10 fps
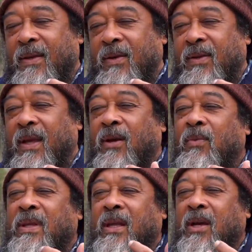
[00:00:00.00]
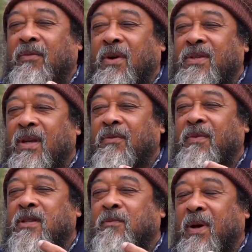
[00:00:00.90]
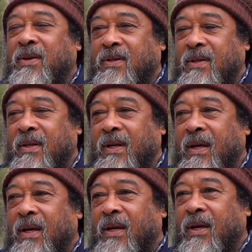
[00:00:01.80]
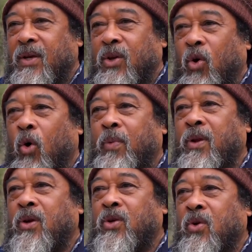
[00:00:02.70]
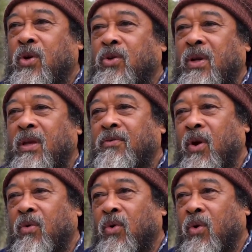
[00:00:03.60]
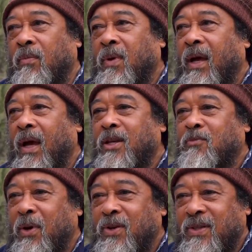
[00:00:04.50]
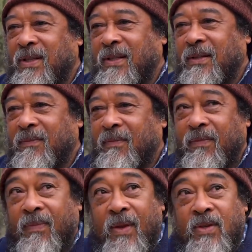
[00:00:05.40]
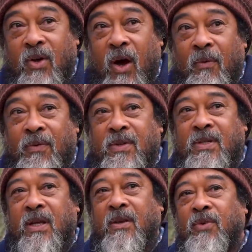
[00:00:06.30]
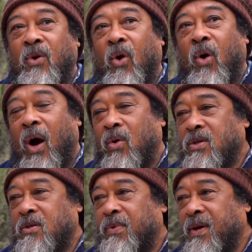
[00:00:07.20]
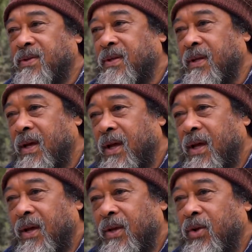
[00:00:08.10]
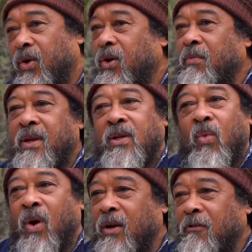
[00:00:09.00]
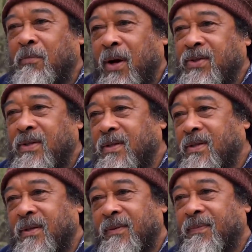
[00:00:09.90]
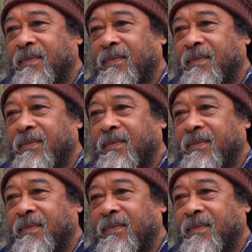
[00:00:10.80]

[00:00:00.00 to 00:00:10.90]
We think of ourselves as person. You open your door to leave your room as person. So obviously if you go out as person, you're going to meet a world of persons.